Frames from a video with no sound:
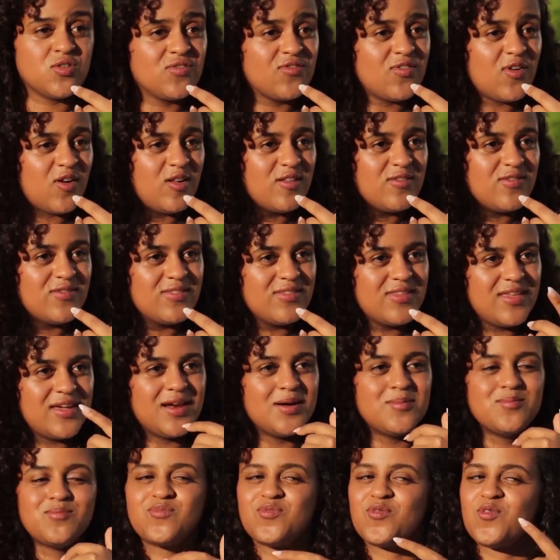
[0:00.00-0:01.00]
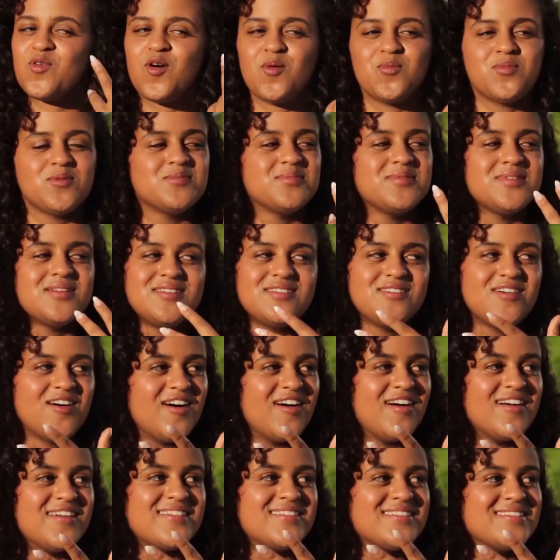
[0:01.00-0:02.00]
your fault, then I'm probably
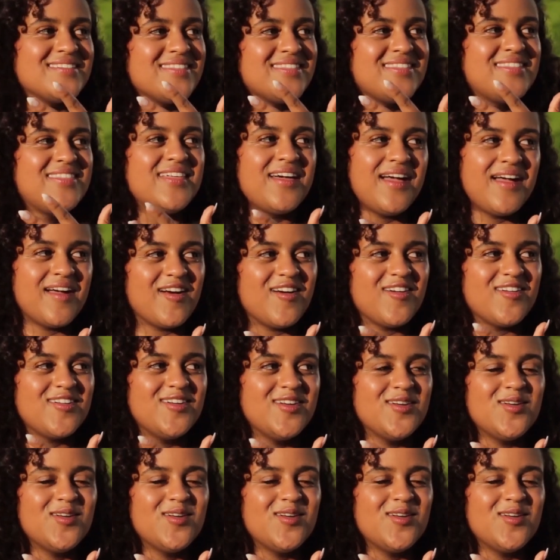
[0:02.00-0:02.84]
not there,